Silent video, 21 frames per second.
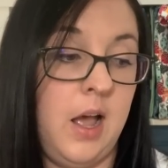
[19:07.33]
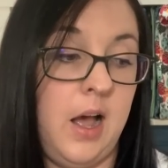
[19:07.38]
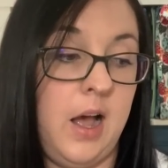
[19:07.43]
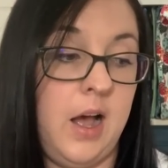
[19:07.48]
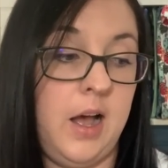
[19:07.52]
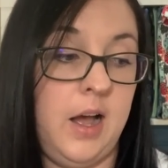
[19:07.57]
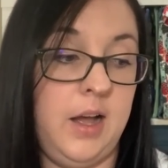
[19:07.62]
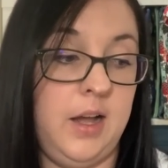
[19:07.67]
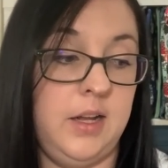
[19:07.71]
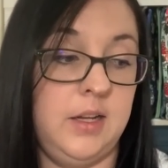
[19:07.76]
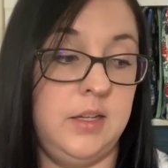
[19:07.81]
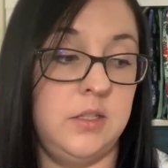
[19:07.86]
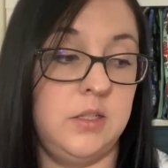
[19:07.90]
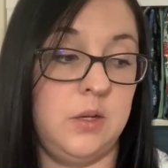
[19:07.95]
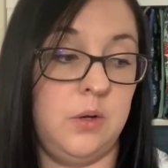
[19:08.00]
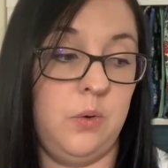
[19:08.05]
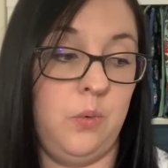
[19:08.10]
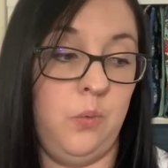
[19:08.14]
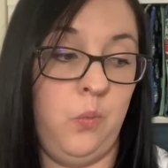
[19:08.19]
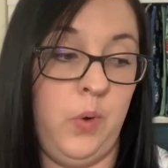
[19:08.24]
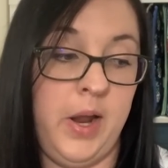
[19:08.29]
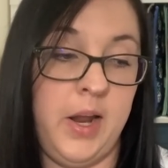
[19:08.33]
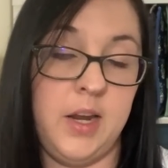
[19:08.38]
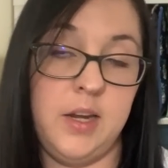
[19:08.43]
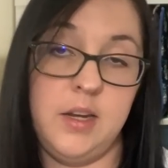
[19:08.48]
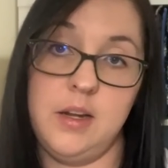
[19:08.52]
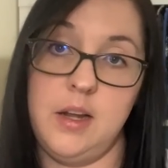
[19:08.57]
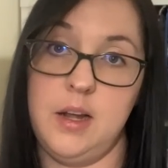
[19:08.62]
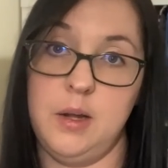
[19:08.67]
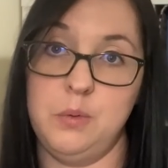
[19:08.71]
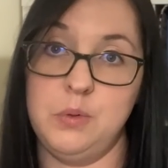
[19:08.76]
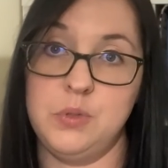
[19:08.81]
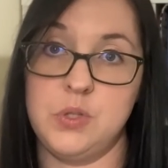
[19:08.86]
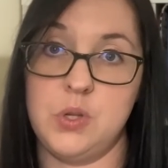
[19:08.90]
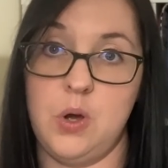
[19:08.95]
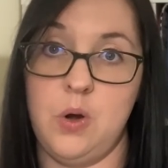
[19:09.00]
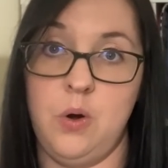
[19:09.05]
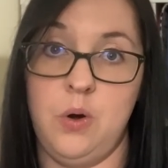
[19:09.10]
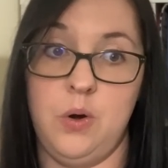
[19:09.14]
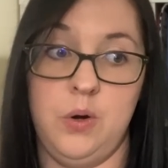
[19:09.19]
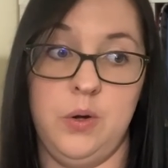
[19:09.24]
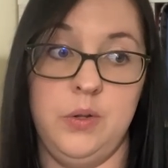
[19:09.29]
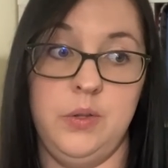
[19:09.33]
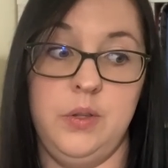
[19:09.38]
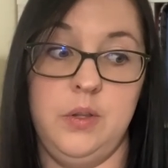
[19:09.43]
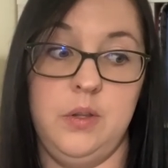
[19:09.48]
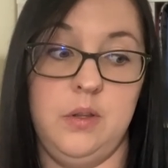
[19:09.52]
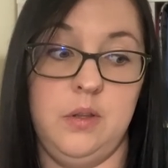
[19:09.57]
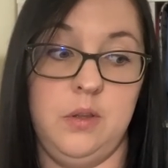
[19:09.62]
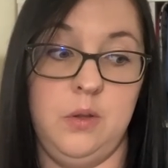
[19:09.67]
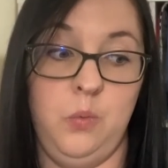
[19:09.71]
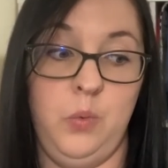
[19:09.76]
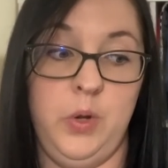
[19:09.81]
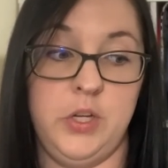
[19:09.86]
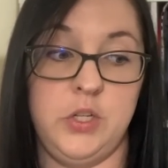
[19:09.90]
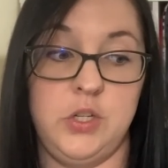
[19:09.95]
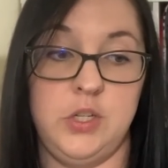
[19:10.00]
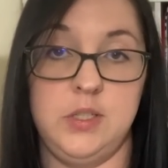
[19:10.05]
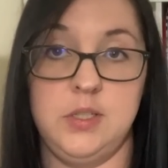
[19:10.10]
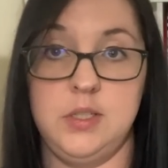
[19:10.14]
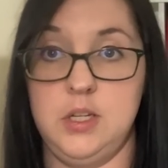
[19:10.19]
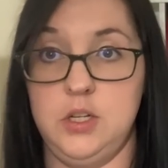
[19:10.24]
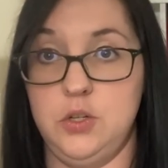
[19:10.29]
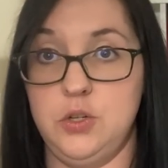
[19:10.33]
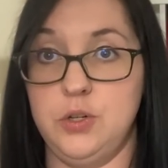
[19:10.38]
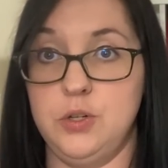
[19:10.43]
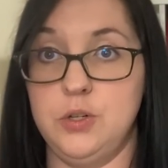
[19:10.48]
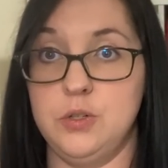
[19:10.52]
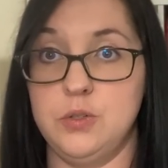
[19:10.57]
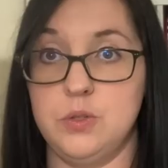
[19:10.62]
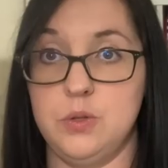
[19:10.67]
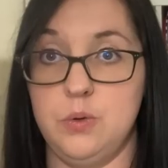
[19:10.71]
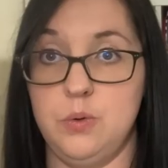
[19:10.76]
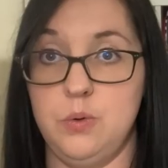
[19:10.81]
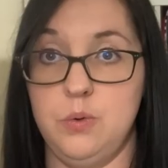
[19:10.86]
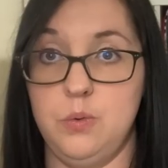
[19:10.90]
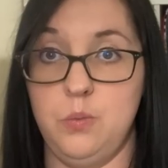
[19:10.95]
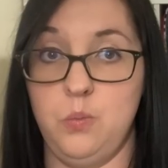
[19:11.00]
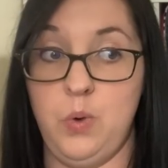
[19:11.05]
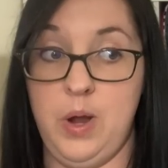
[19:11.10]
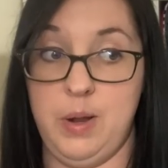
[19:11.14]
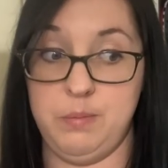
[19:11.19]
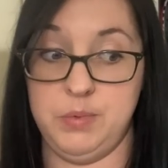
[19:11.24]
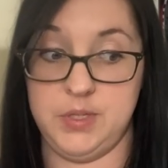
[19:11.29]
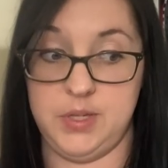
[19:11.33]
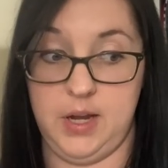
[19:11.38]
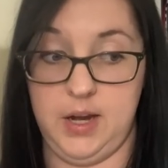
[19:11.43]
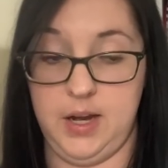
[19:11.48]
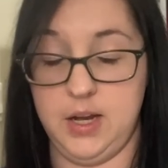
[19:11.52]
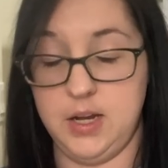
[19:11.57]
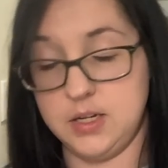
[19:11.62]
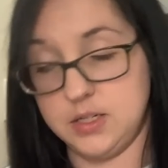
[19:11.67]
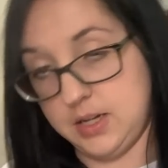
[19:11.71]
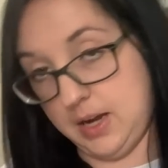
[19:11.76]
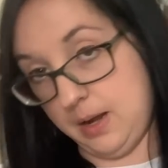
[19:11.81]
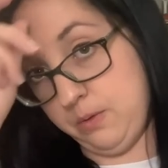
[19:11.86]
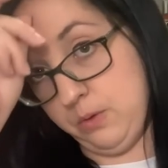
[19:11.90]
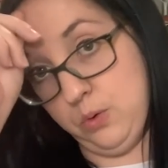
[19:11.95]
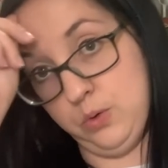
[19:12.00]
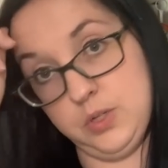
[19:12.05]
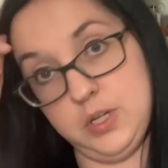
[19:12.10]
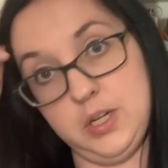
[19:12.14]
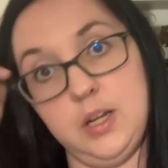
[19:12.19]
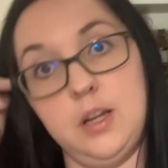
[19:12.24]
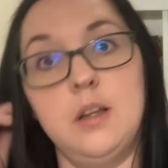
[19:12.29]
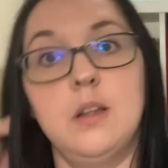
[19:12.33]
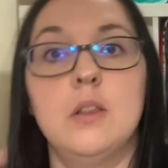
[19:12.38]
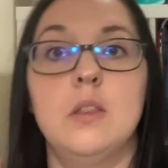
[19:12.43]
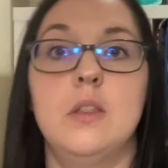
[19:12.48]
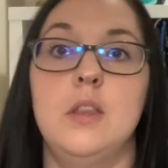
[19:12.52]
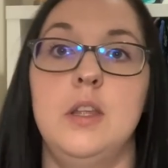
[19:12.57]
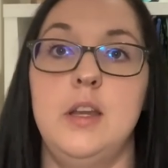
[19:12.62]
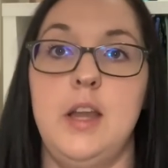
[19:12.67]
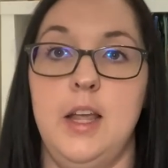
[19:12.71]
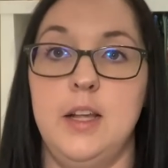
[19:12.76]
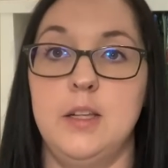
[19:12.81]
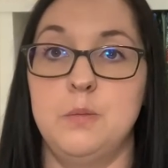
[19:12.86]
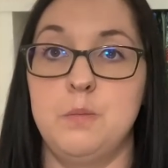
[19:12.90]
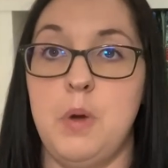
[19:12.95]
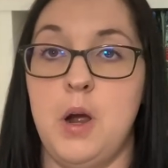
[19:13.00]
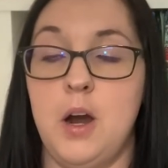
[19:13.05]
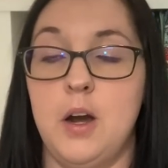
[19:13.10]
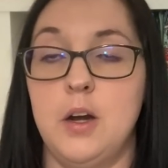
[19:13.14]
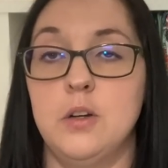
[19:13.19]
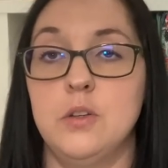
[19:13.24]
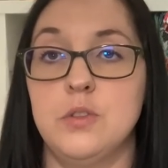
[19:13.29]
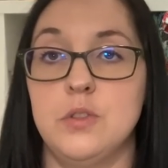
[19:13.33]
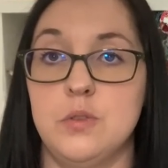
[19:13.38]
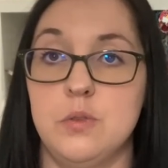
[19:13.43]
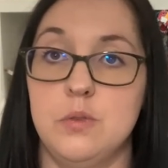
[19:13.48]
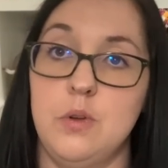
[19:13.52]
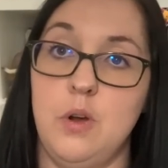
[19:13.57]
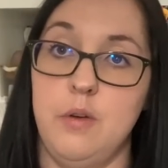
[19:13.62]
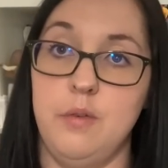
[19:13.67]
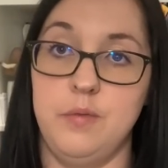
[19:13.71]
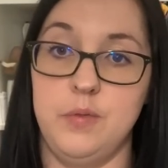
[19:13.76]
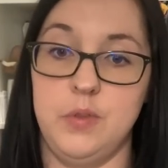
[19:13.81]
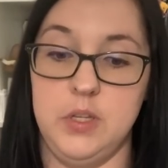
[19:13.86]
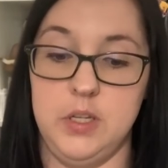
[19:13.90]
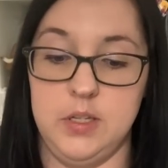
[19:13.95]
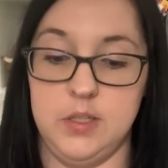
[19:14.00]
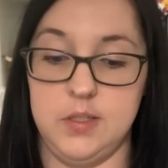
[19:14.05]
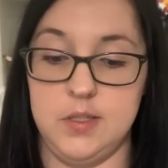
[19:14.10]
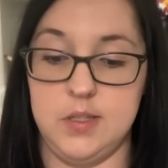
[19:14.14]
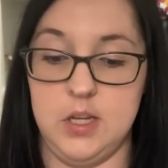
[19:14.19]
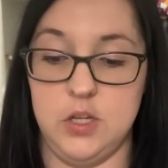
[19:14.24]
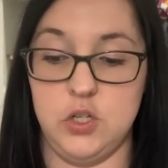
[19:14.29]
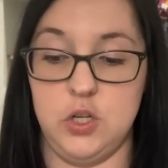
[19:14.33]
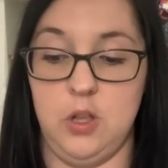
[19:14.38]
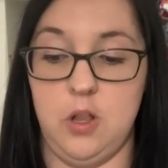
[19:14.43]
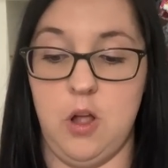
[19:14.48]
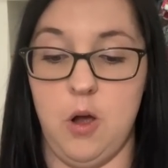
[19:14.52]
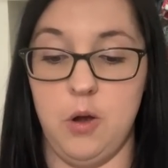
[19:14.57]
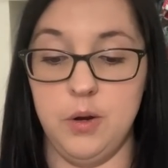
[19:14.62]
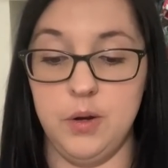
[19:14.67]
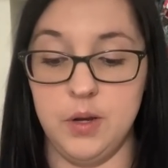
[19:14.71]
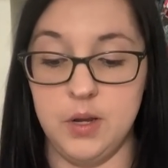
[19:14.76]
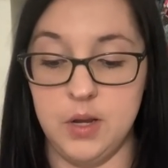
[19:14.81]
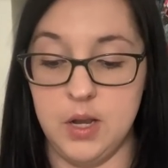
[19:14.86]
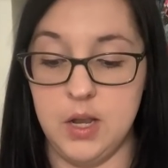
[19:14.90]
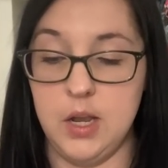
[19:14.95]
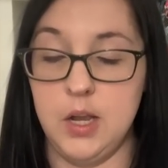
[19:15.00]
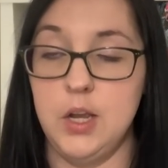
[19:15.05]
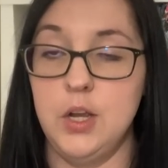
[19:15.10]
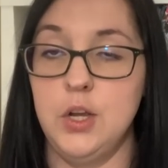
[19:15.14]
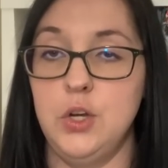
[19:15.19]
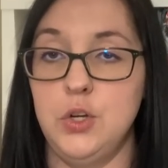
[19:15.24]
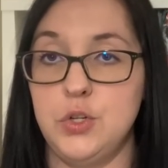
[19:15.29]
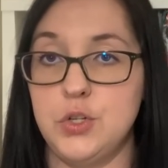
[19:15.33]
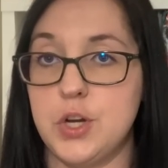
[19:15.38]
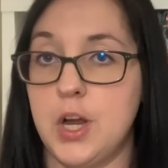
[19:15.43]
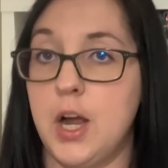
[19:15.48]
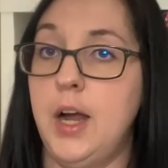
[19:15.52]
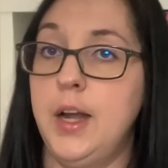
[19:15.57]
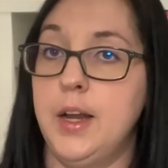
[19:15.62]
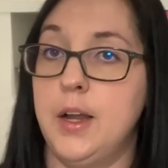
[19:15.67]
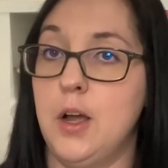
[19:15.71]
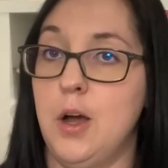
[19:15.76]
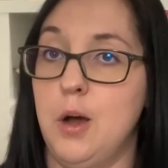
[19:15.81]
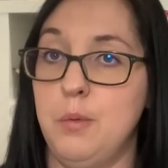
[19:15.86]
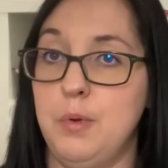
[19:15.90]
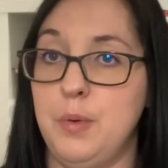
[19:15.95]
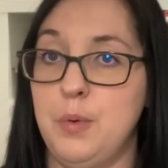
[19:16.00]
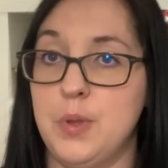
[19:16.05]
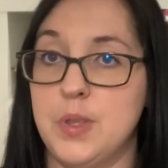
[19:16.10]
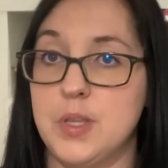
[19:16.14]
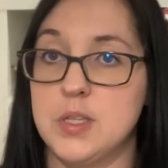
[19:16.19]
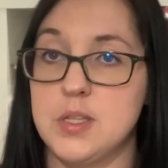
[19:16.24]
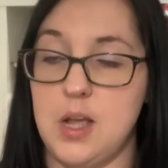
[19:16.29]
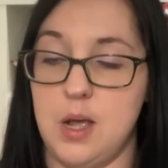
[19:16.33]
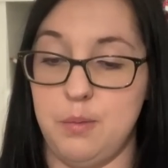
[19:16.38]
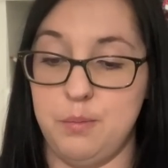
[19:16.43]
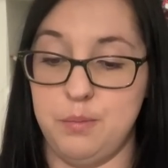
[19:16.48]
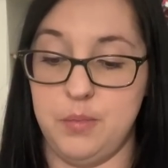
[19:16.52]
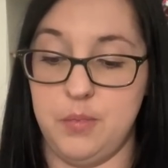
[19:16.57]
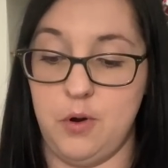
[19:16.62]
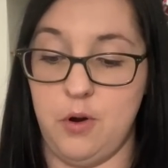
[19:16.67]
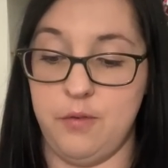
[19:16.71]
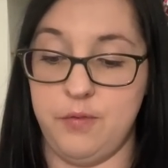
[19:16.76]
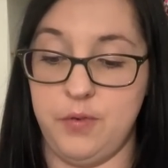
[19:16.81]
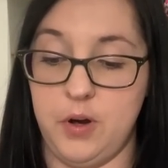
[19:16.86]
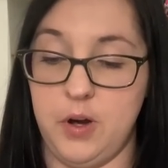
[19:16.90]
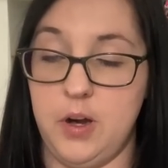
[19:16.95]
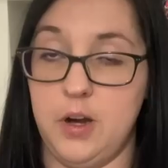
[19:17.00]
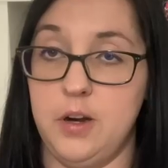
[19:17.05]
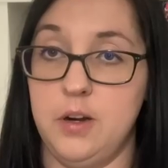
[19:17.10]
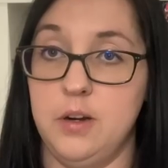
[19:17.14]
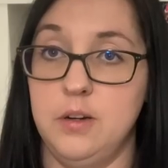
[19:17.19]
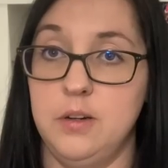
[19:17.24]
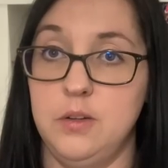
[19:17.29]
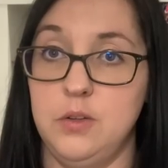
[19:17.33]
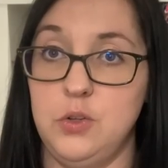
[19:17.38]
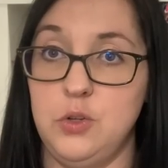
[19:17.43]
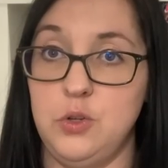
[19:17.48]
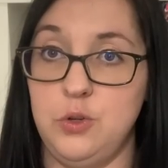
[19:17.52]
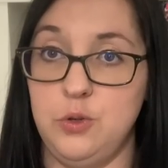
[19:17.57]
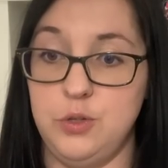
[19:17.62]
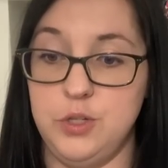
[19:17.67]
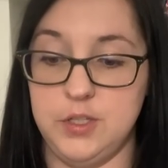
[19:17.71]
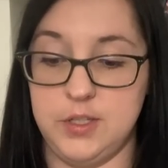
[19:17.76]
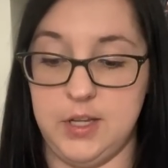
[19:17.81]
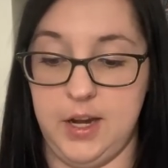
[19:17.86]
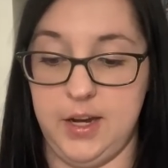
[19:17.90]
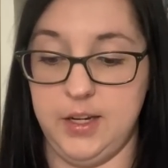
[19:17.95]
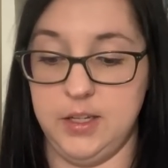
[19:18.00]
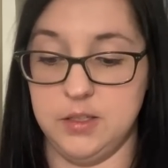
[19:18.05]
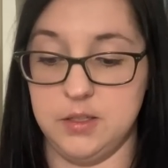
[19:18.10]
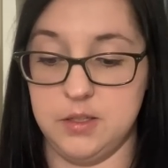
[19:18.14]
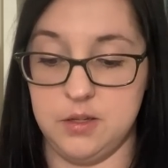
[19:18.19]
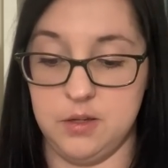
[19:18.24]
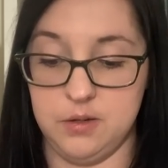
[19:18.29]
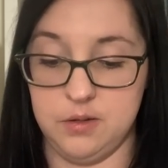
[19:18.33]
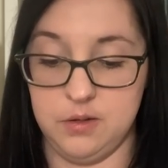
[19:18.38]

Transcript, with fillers: And when I was on the Witchy Stitchers website downloading the next parts of the stitch along, she kind of got me with some of her new designs.